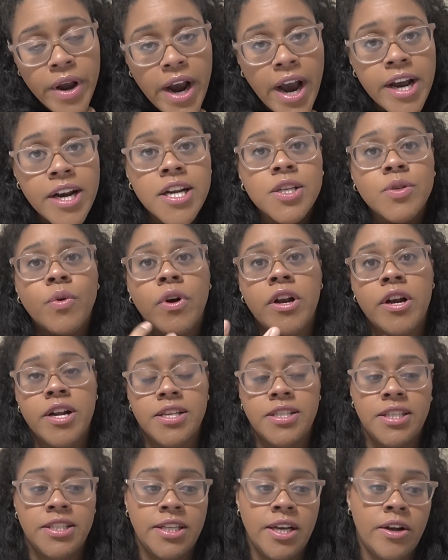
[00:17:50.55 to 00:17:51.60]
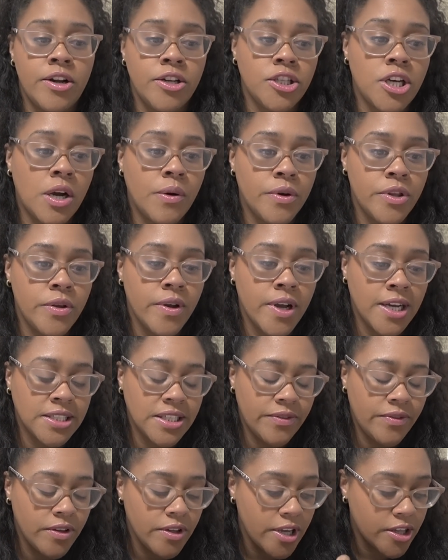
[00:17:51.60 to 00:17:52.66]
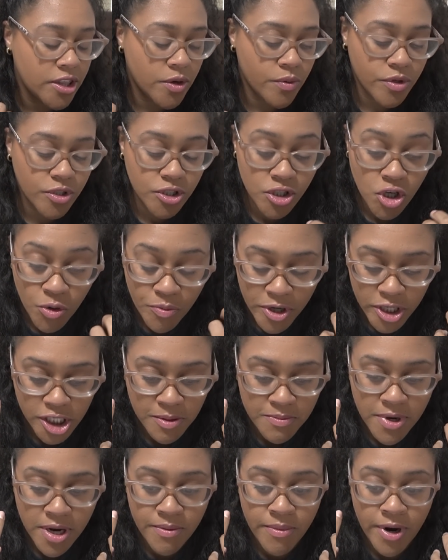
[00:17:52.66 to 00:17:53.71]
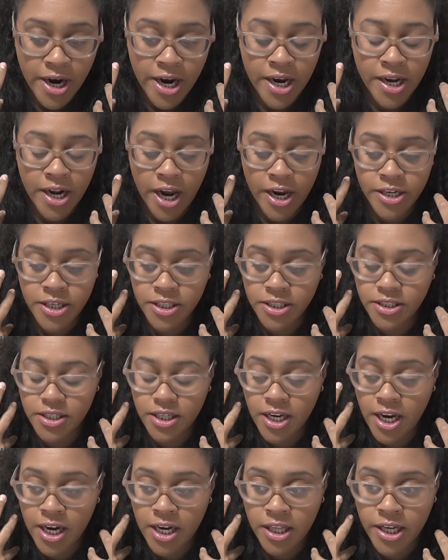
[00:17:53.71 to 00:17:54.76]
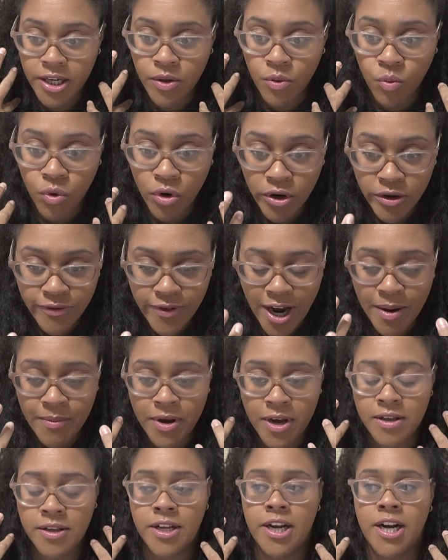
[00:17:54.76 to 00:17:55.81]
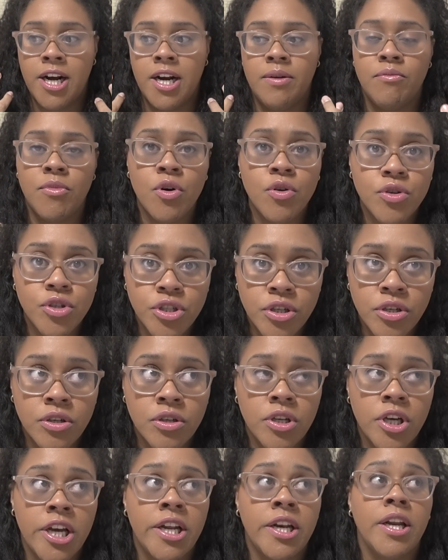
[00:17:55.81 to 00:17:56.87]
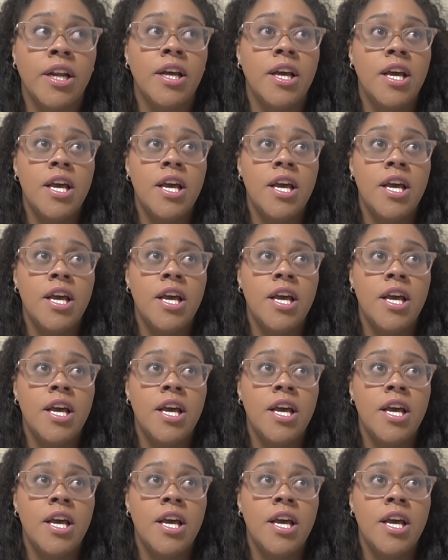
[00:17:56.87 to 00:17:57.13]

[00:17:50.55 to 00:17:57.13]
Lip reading: I just wanted to sit down and talk with you guys. I feel like there was so much on my mind. I just got a lot of word vomit, and then I got emotional, and